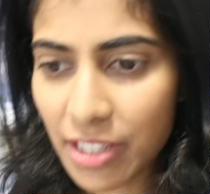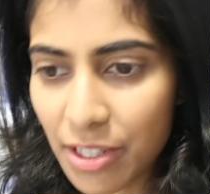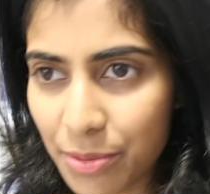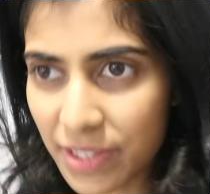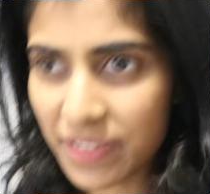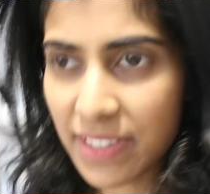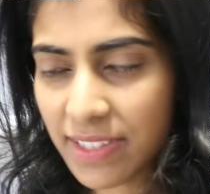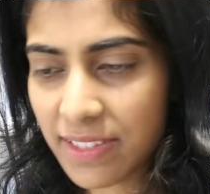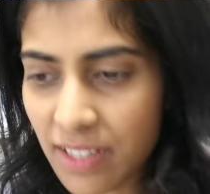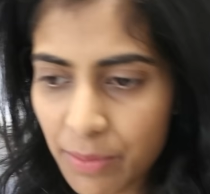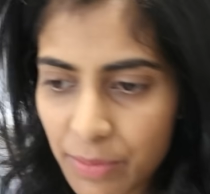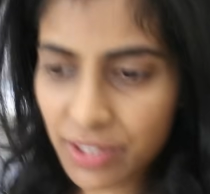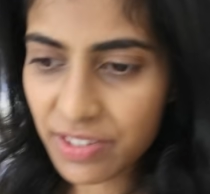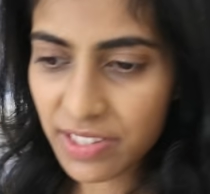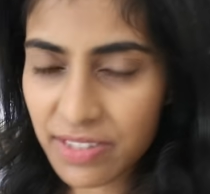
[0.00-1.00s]
Whereas this time
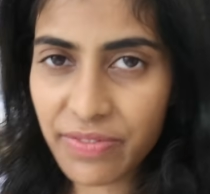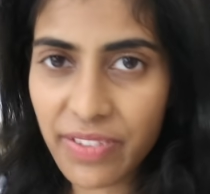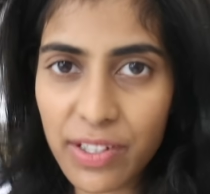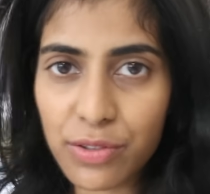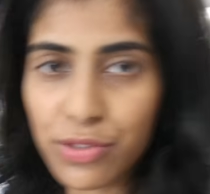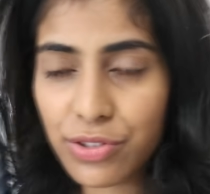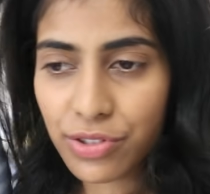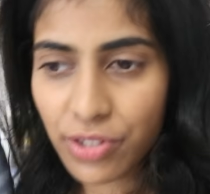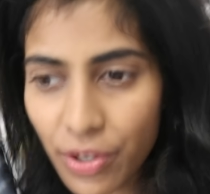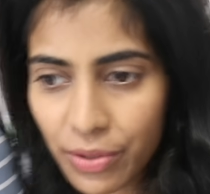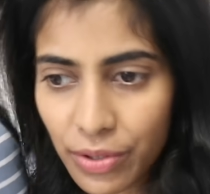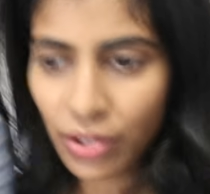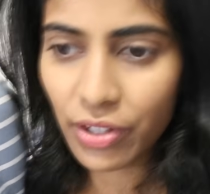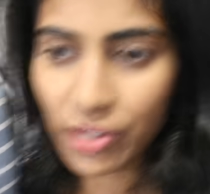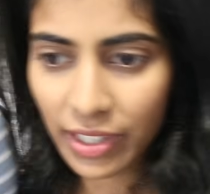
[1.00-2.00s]
it just felt so
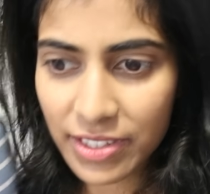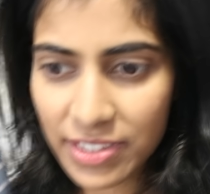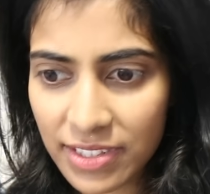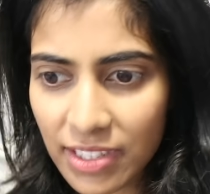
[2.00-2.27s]
long, I